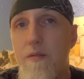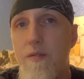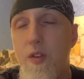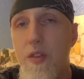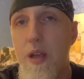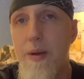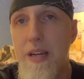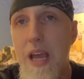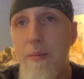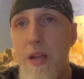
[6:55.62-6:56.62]
if you think
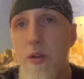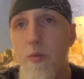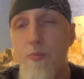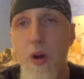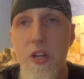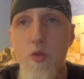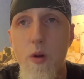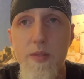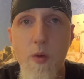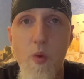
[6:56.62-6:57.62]
about gaming,
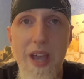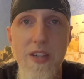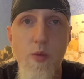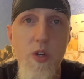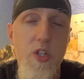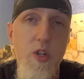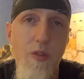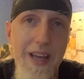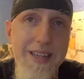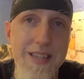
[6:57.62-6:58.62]
brainstorm some ways in which
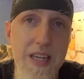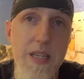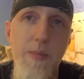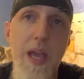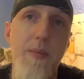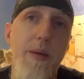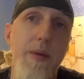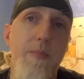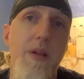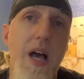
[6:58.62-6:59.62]
you'd like to see some gaming
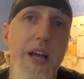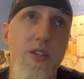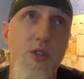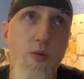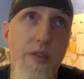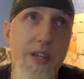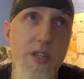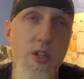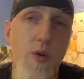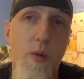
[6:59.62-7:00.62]
being applied to
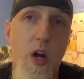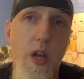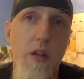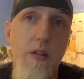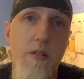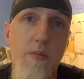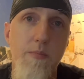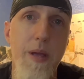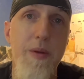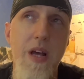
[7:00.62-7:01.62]
this new market.
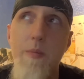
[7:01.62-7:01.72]
Maybe not a